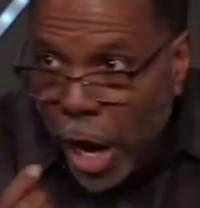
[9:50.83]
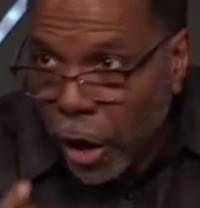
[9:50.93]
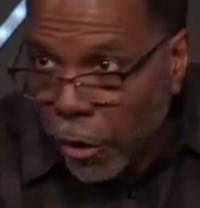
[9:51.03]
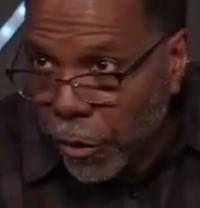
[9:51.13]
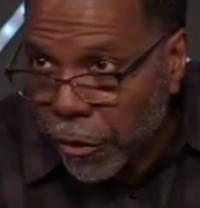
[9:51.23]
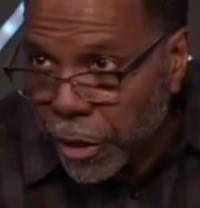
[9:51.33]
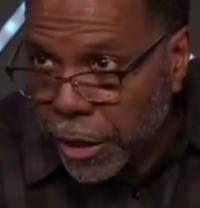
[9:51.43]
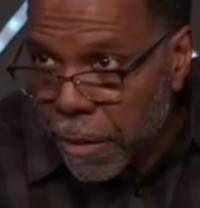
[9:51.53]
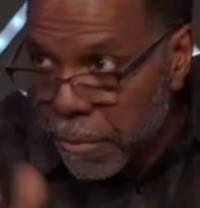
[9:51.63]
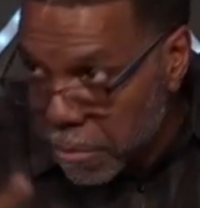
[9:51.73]
heard
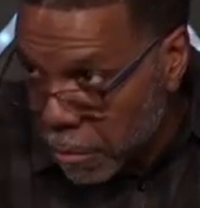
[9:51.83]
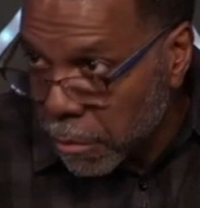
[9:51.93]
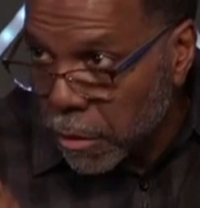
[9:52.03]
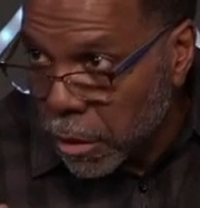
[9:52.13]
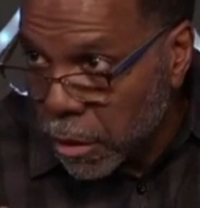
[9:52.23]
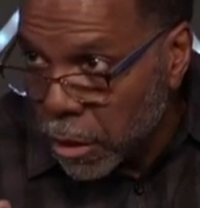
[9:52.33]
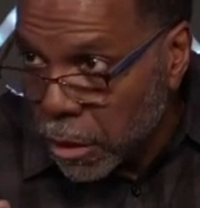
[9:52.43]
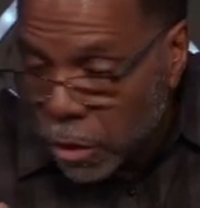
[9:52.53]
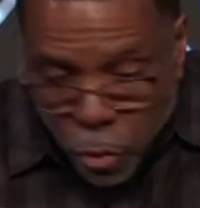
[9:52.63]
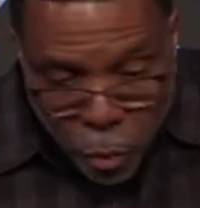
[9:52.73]
him,
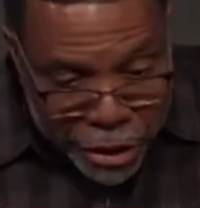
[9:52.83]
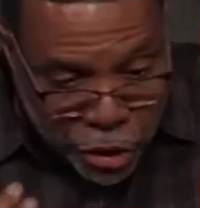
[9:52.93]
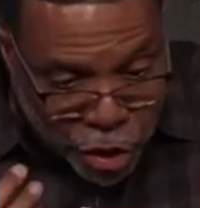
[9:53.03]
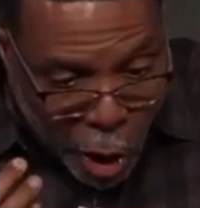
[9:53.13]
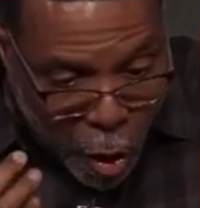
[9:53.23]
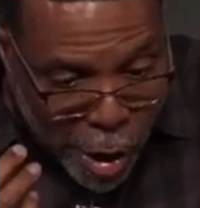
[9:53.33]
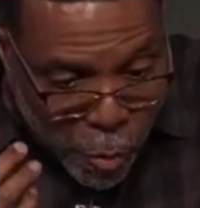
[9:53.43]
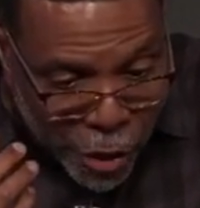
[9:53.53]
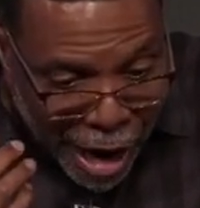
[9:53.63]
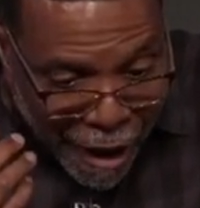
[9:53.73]
we saw
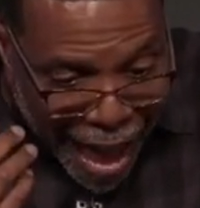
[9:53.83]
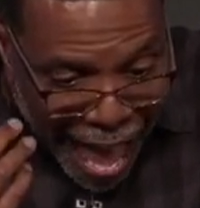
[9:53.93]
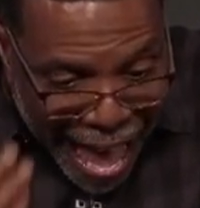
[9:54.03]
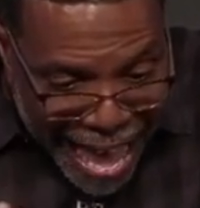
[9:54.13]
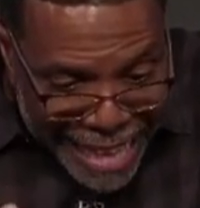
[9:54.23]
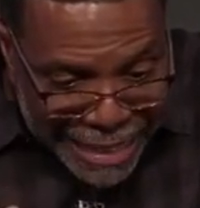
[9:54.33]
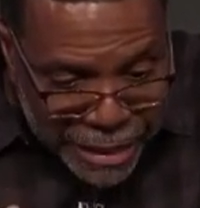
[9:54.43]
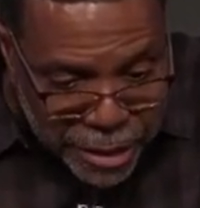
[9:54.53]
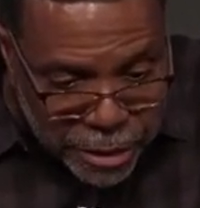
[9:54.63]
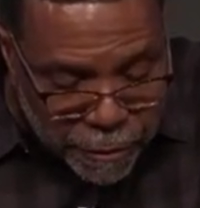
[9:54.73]
him with our
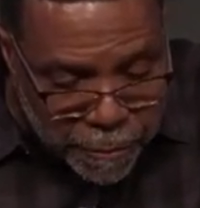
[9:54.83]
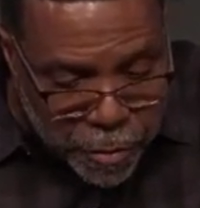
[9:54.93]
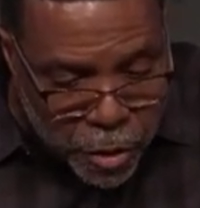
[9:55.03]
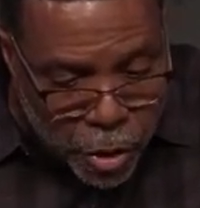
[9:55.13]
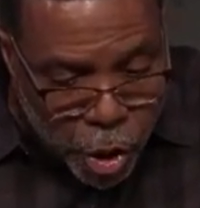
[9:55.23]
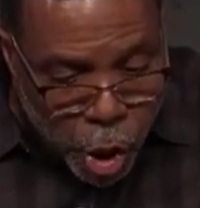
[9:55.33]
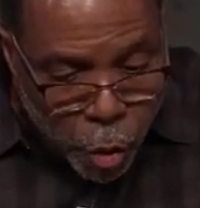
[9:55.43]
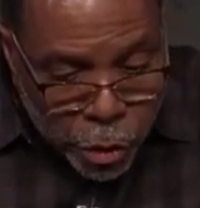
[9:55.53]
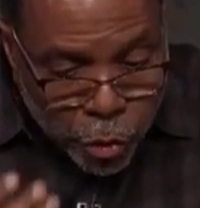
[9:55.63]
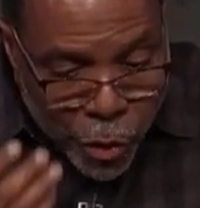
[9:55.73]
eyes,
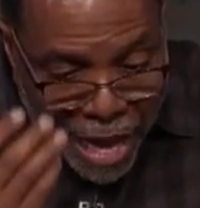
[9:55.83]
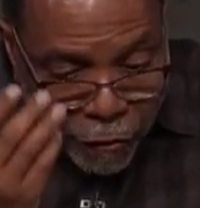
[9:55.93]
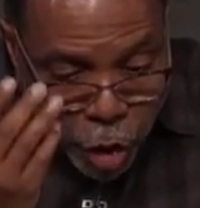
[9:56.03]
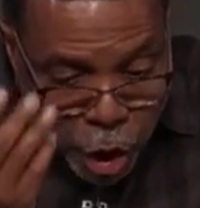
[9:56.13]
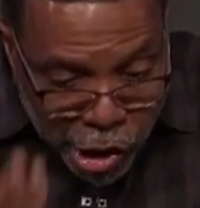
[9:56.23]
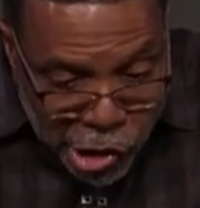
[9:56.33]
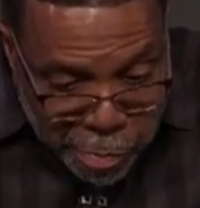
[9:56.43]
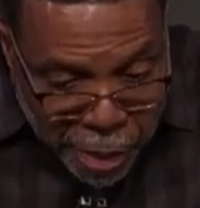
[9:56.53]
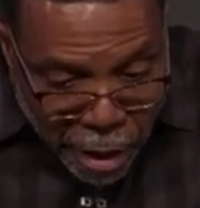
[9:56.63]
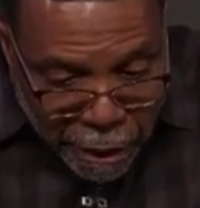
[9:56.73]
which we have looked
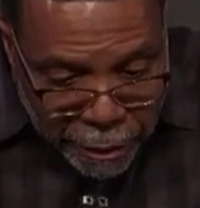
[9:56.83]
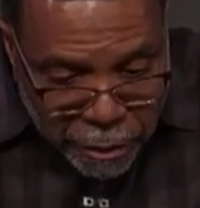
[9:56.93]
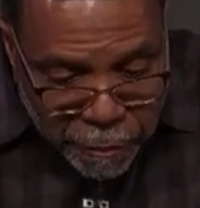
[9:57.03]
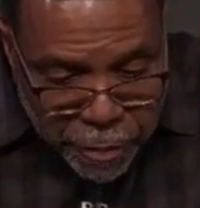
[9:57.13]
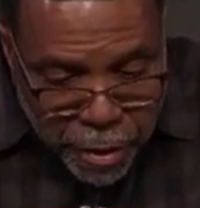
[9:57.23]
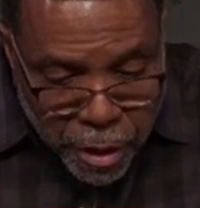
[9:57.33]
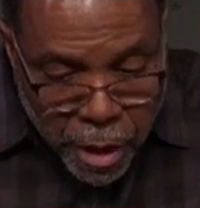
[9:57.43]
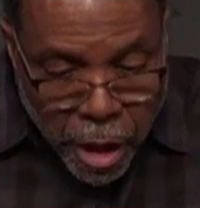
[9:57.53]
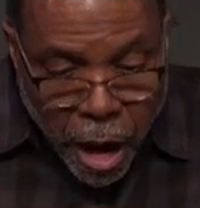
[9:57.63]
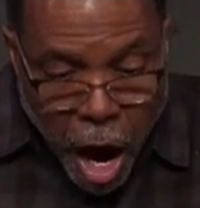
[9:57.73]
upon,
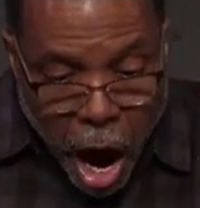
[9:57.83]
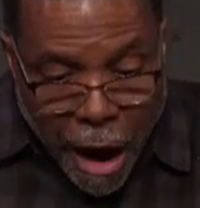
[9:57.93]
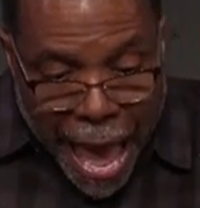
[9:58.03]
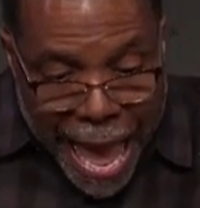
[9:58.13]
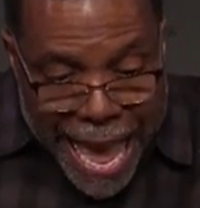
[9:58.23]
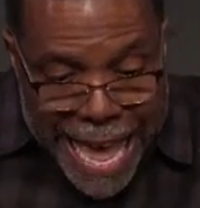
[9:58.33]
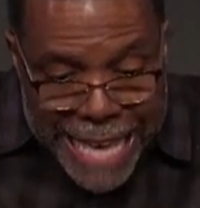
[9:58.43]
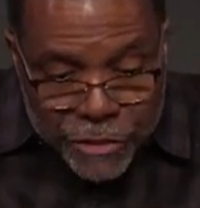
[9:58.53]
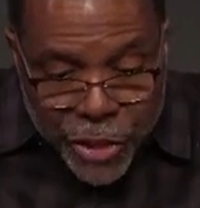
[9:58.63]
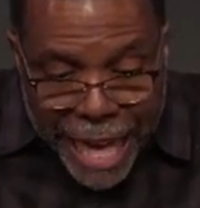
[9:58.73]
our
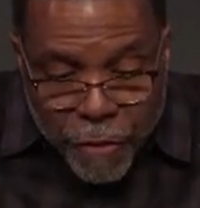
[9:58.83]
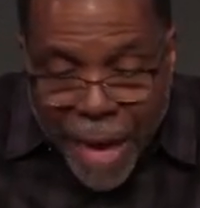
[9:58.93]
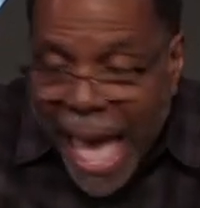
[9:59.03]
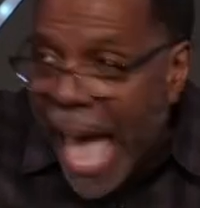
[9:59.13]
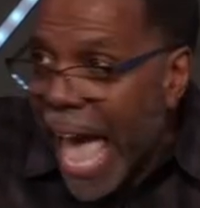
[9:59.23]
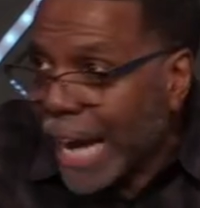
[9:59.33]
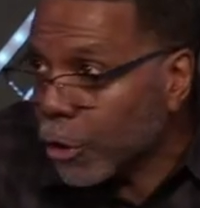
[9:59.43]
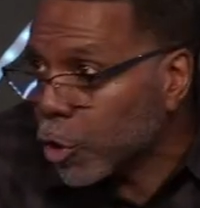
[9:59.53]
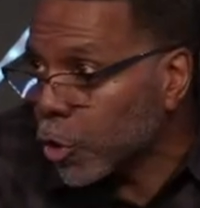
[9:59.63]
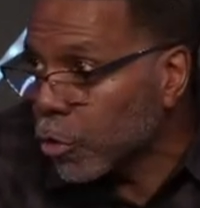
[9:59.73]
hands have
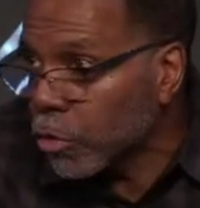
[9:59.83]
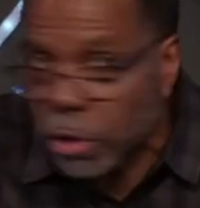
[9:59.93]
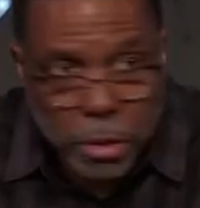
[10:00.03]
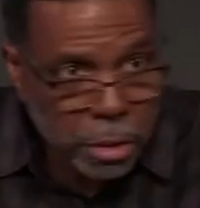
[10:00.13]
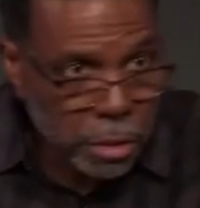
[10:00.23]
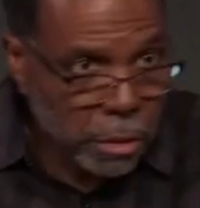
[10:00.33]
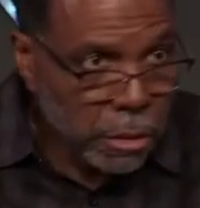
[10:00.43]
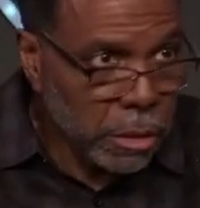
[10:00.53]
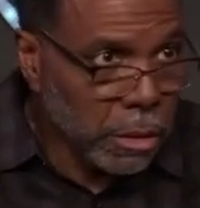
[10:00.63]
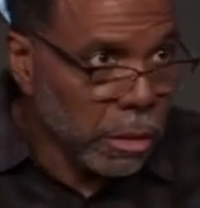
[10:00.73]
handled
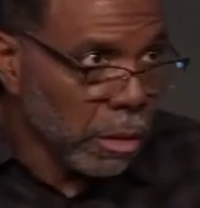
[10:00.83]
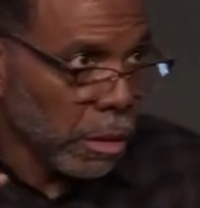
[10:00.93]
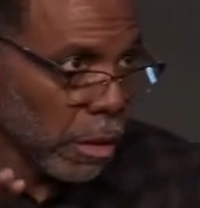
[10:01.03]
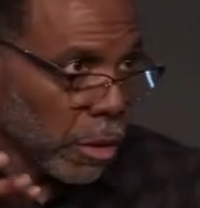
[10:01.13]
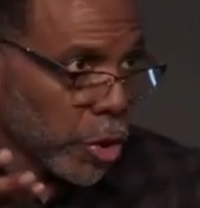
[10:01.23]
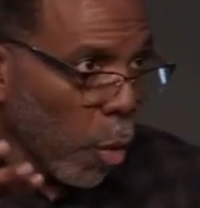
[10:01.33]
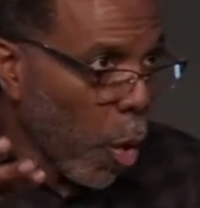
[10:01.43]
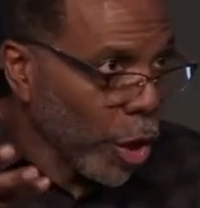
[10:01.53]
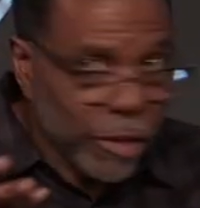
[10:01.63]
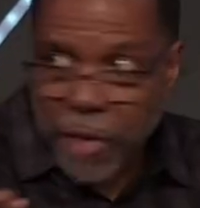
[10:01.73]
the
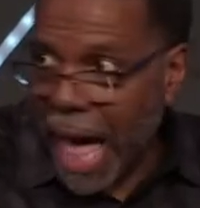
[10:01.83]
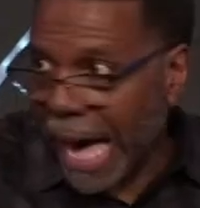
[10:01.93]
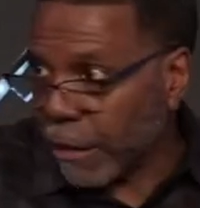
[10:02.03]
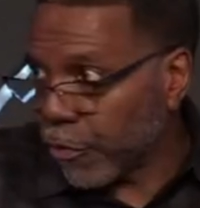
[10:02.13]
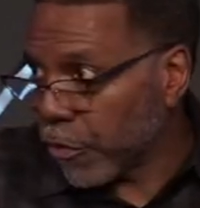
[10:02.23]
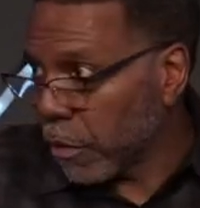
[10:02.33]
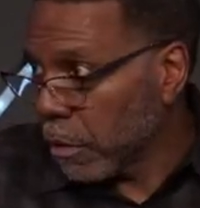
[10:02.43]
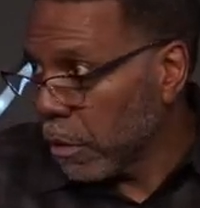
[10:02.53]
word of life.